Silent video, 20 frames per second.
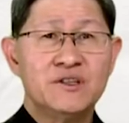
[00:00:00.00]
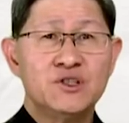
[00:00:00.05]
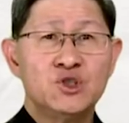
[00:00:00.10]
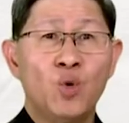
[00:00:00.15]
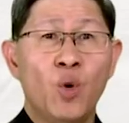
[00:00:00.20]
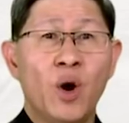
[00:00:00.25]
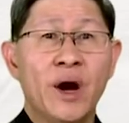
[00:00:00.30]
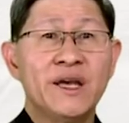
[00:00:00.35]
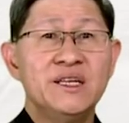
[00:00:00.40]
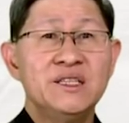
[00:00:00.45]

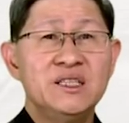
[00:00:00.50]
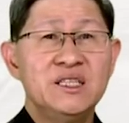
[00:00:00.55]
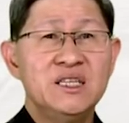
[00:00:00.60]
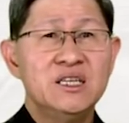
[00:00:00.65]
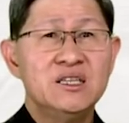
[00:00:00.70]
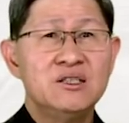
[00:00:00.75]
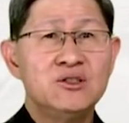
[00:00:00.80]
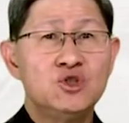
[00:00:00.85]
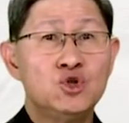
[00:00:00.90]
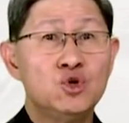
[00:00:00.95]
do I
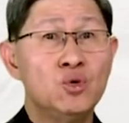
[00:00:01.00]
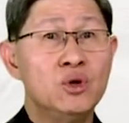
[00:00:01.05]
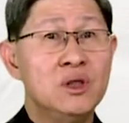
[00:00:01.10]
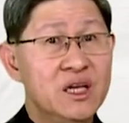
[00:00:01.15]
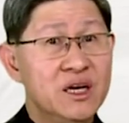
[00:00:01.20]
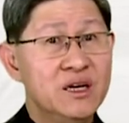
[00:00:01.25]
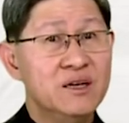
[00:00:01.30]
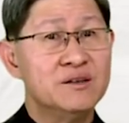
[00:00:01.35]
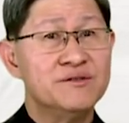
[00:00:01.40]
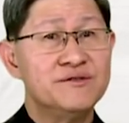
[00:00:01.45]
need to
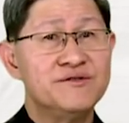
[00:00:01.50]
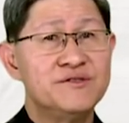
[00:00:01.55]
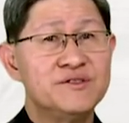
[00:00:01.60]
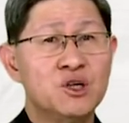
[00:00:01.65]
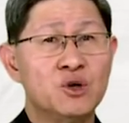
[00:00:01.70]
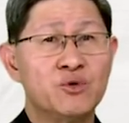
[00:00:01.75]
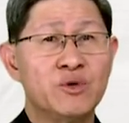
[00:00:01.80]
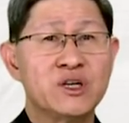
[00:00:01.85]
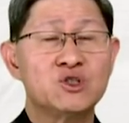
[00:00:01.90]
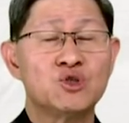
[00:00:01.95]
live
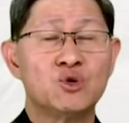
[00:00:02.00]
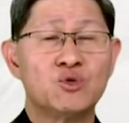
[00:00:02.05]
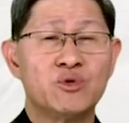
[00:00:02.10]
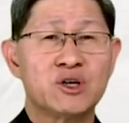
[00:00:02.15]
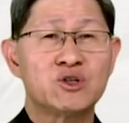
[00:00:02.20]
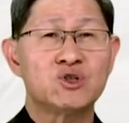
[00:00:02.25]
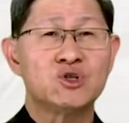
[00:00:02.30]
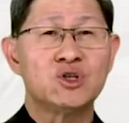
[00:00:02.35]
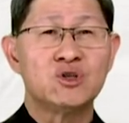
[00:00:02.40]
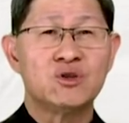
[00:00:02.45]
the
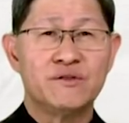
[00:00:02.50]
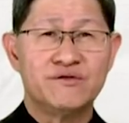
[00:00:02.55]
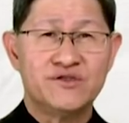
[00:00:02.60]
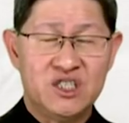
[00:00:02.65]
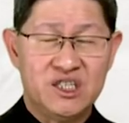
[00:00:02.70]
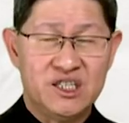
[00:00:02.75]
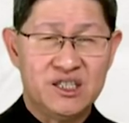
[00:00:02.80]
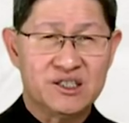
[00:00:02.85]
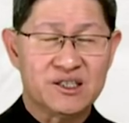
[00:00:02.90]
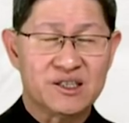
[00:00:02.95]
resurrection of
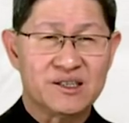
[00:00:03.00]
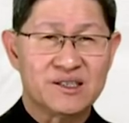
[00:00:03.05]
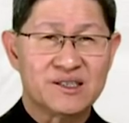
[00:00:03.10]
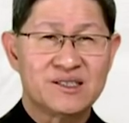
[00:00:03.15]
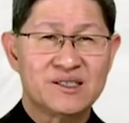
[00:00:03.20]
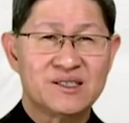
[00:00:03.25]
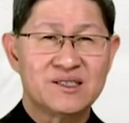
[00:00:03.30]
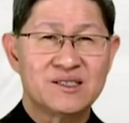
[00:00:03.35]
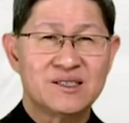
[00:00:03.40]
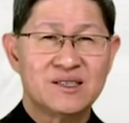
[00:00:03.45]

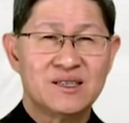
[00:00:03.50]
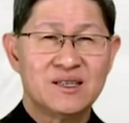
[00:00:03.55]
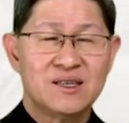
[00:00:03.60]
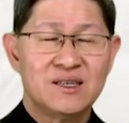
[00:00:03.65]
Jesus?